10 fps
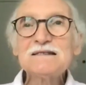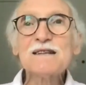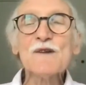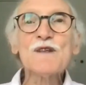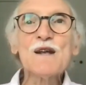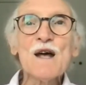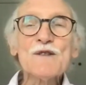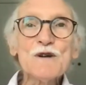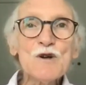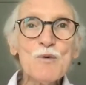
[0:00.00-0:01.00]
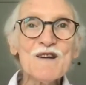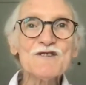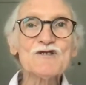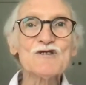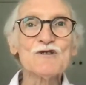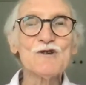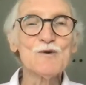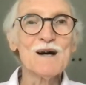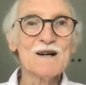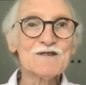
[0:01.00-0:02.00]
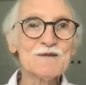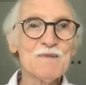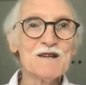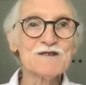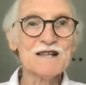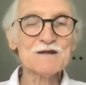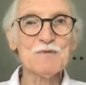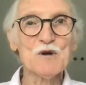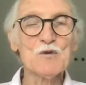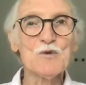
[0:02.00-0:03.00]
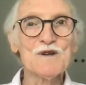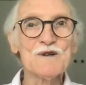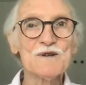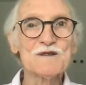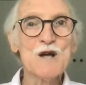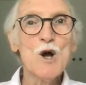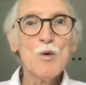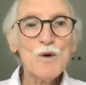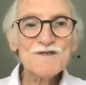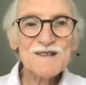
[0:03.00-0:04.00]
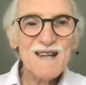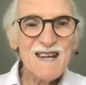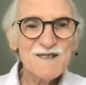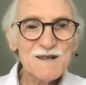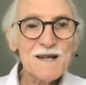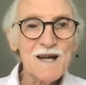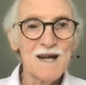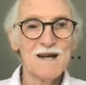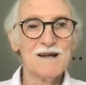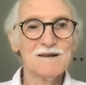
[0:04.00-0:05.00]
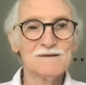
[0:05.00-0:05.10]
Now, the other question you asked me, Jaspal, was, what's an ATA?